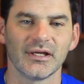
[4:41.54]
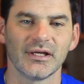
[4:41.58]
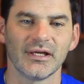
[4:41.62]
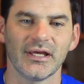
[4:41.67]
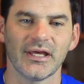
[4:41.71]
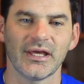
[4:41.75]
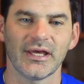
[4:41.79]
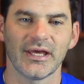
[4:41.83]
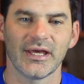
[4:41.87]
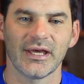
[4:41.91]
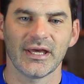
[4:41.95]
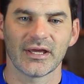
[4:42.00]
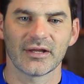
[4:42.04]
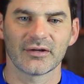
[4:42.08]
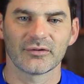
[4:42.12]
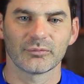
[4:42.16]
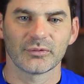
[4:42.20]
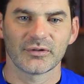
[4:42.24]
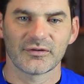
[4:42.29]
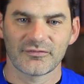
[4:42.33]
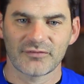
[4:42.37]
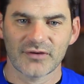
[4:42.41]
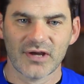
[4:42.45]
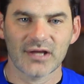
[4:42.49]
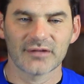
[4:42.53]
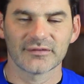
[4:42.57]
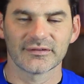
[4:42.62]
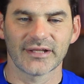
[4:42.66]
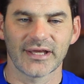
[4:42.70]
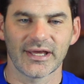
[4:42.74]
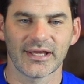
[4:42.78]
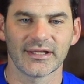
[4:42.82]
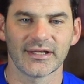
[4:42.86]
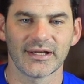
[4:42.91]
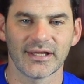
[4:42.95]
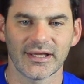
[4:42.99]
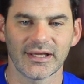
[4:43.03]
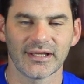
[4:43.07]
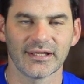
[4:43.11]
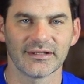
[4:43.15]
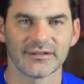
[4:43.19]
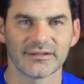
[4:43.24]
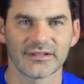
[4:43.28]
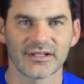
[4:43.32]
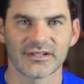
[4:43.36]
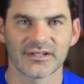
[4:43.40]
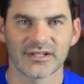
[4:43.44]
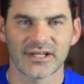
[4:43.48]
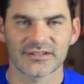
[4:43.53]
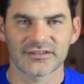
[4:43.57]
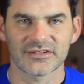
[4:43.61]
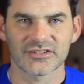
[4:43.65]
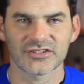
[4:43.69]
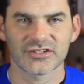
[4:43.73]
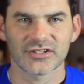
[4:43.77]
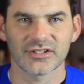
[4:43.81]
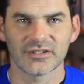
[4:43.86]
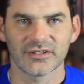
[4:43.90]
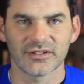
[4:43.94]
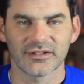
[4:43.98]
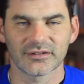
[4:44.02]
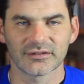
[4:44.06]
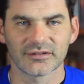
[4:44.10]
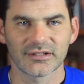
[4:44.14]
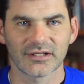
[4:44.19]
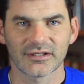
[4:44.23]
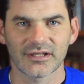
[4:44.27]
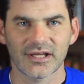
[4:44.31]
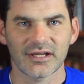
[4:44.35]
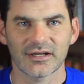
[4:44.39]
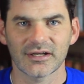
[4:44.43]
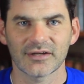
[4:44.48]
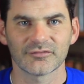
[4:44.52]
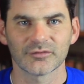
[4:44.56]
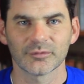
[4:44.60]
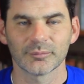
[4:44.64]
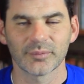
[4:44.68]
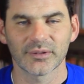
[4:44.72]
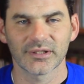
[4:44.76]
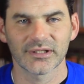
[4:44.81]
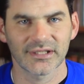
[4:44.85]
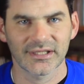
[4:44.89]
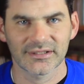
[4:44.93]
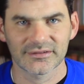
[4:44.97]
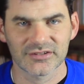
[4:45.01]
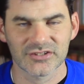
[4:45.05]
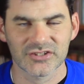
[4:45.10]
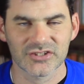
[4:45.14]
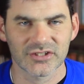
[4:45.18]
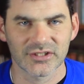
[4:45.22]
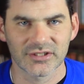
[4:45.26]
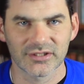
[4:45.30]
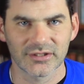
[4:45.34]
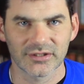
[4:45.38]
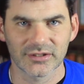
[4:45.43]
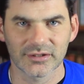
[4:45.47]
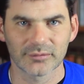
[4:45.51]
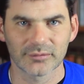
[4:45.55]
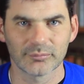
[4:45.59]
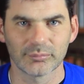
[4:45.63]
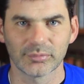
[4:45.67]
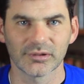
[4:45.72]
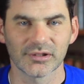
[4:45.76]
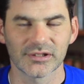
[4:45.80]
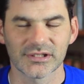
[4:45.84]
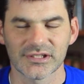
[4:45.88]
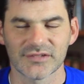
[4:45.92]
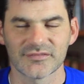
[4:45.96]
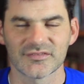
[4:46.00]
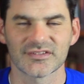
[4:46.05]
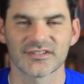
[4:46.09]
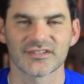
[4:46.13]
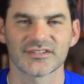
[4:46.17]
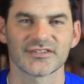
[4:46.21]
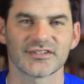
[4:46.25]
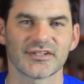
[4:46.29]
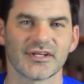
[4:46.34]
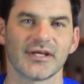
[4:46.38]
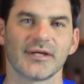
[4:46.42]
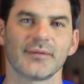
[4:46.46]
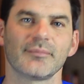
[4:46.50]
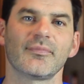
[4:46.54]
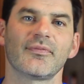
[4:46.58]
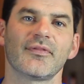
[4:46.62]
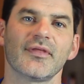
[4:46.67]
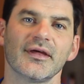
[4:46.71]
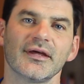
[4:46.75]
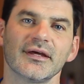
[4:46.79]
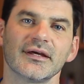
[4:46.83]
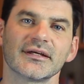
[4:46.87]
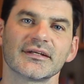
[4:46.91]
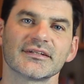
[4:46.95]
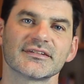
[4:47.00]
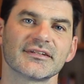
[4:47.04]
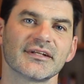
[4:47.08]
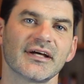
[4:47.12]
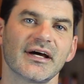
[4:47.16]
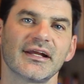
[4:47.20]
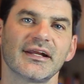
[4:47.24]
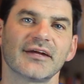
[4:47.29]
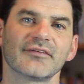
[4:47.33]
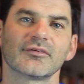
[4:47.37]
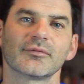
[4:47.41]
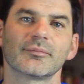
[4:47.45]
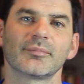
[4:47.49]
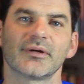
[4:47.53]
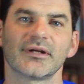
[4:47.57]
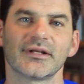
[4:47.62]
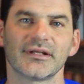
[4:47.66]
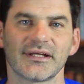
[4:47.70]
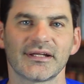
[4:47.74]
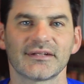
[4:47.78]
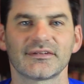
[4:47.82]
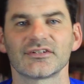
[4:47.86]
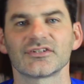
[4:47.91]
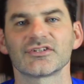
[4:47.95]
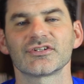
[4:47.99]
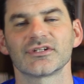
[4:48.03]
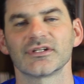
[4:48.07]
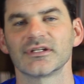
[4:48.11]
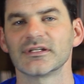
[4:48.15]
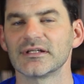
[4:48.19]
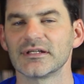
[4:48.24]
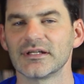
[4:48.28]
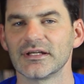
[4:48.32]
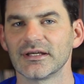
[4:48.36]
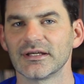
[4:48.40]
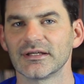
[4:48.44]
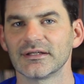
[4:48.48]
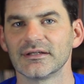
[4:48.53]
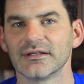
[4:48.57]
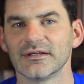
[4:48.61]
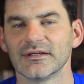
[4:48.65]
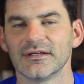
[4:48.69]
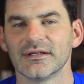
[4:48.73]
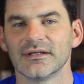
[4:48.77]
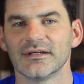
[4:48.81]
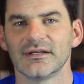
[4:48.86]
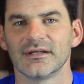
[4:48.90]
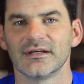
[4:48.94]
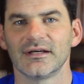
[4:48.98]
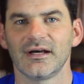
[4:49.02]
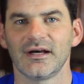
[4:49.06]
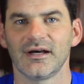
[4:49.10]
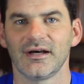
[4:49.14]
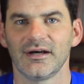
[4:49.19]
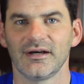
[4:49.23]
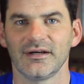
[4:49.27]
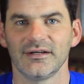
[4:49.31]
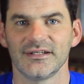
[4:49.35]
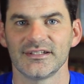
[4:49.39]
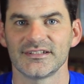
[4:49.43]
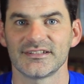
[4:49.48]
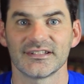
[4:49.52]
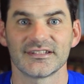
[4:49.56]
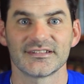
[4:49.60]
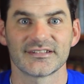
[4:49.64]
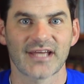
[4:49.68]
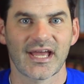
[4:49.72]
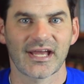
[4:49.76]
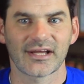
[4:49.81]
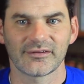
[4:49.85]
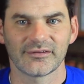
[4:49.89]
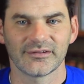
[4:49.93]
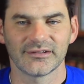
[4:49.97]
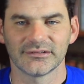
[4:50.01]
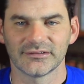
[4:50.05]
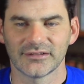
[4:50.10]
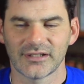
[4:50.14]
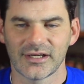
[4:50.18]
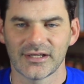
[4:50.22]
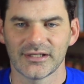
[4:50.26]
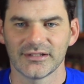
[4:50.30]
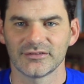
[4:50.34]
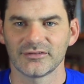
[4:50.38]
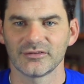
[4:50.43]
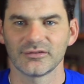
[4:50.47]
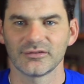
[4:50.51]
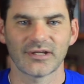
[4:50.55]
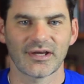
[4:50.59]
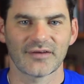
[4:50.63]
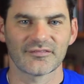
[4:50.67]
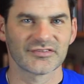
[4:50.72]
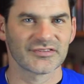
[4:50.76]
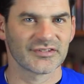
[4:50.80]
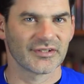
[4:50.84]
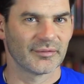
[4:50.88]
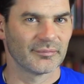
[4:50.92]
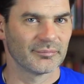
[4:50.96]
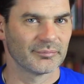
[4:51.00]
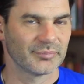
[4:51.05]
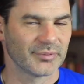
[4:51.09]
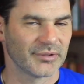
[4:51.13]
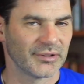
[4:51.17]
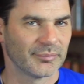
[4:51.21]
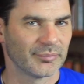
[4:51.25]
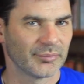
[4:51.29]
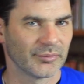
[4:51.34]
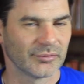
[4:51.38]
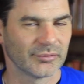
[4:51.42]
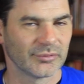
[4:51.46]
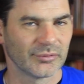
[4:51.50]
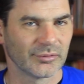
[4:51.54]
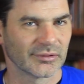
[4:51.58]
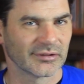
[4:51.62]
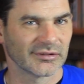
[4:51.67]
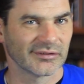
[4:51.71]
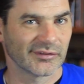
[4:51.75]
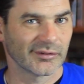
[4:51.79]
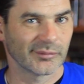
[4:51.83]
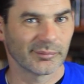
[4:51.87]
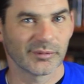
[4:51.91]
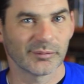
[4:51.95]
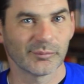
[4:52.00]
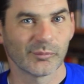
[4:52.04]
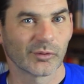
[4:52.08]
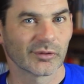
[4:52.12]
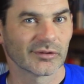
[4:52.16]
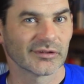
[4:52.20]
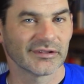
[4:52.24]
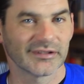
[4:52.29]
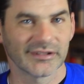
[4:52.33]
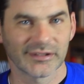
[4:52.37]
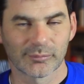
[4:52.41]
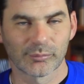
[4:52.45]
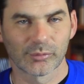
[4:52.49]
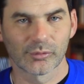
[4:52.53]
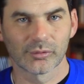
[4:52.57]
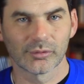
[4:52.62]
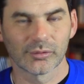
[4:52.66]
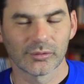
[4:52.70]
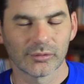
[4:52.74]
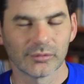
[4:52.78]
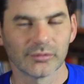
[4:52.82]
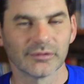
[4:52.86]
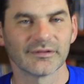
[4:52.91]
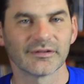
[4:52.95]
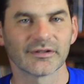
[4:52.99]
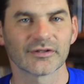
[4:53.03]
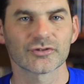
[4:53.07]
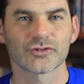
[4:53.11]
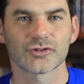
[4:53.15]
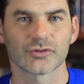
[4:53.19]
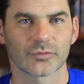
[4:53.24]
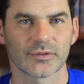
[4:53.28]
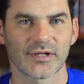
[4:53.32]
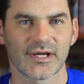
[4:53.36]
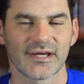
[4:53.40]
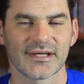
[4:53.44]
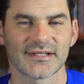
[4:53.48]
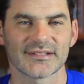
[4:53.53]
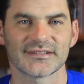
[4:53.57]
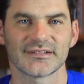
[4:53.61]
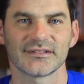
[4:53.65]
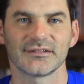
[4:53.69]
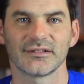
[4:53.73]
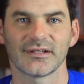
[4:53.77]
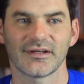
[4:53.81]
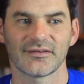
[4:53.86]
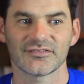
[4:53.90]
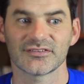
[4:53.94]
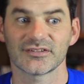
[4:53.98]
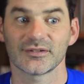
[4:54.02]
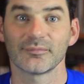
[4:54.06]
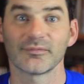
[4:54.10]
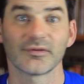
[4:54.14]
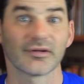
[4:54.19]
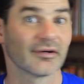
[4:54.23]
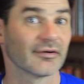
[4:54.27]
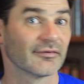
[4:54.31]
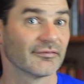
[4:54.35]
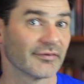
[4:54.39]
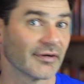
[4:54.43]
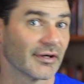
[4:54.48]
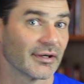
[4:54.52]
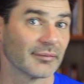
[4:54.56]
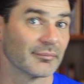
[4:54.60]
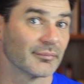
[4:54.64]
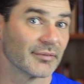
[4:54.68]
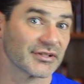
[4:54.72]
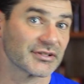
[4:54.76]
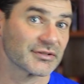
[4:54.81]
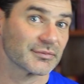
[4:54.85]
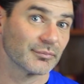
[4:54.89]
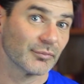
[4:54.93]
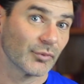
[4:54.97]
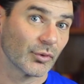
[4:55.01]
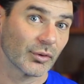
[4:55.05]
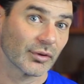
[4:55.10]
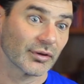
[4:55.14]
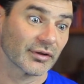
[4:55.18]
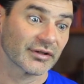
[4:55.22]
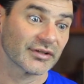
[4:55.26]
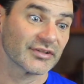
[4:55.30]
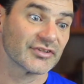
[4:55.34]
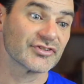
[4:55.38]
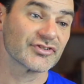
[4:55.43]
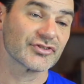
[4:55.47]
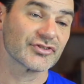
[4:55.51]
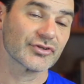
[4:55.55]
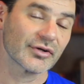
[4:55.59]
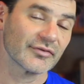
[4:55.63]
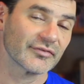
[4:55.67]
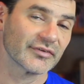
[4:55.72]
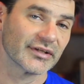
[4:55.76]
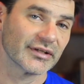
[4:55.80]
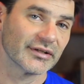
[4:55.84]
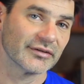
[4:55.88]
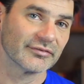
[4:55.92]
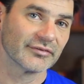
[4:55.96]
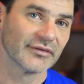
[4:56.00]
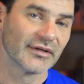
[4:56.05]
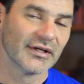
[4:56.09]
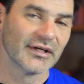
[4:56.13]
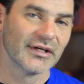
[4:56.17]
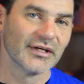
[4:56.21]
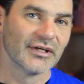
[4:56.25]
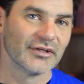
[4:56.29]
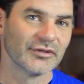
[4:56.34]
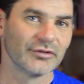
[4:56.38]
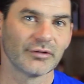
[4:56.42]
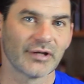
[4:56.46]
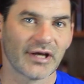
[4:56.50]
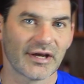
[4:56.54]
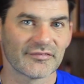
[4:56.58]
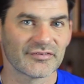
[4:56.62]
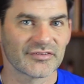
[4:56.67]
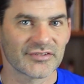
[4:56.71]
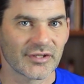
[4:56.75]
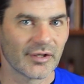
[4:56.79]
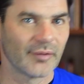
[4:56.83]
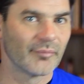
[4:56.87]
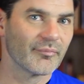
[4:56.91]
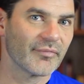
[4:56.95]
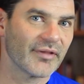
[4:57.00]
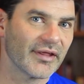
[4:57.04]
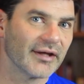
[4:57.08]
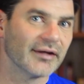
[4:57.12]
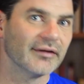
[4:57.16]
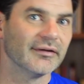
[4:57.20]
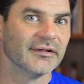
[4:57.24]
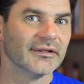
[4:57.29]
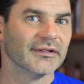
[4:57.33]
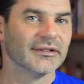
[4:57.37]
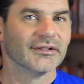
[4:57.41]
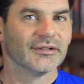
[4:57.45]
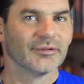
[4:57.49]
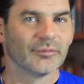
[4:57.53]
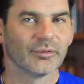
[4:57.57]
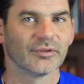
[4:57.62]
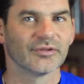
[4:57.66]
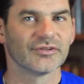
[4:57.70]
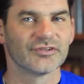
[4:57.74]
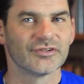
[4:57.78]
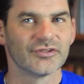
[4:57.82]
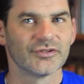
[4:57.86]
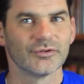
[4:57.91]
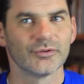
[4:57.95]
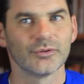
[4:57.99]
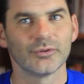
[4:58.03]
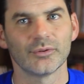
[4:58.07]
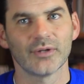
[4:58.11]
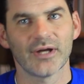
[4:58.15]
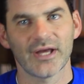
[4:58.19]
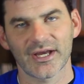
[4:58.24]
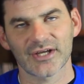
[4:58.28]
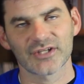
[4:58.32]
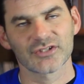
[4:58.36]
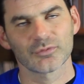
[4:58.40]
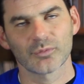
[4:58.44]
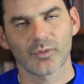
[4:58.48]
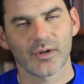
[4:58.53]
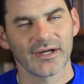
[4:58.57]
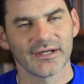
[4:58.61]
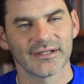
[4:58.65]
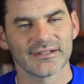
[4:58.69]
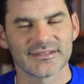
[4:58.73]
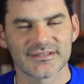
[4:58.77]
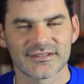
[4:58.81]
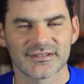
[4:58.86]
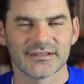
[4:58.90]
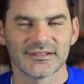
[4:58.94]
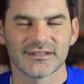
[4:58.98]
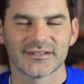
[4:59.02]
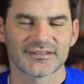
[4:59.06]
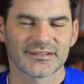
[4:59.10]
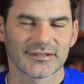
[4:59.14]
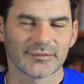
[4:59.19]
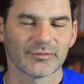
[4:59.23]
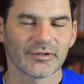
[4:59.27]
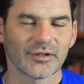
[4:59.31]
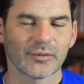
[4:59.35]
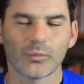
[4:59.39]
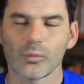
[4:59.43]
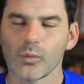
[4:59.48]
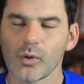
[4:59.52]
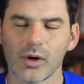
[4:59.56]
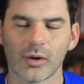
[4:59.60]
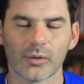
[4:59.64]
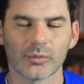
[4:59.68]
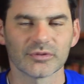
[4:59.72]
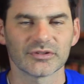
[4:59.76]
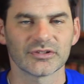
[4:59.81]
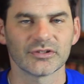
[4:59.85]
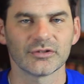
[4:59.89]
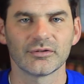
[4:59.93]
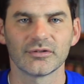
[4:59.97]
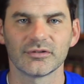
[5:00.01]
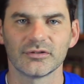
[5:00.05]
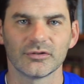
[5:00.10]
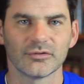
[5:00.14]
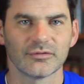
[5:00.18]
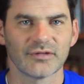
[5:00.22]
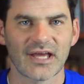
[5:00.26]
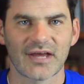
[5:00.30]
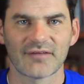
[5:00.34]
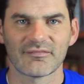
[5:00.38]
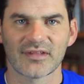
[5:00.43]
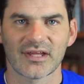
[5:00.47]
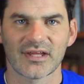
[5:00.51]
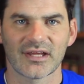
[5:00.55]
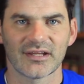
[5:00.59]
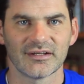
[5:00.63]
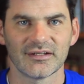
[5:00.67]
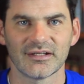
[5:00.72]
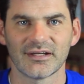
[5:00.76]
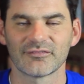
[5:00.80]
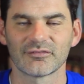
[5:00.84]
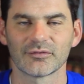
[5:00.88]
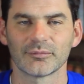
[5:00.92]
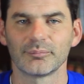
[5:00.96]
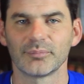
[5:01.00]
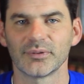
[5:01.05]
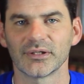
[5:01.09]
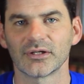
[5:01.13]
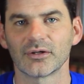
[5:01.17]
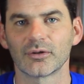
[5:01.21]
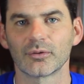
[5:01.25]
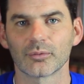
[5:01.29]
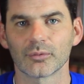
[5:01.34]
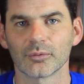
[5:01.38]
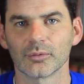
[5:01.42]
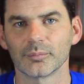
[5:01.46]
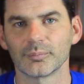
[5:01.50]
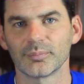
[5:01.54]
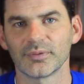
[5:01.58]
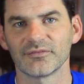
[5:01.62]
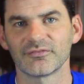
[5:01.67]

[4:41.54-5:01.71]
And we found that at the shindig. Now, not everybody at the shindig believes the same things. Not everybody at the shindig is exactly alike. You have some people who are a little bit more liberal in their dress, and you have some that are very much more conservative. You have some that will do X, Y, and Z, and some that won't. You have that in every big group.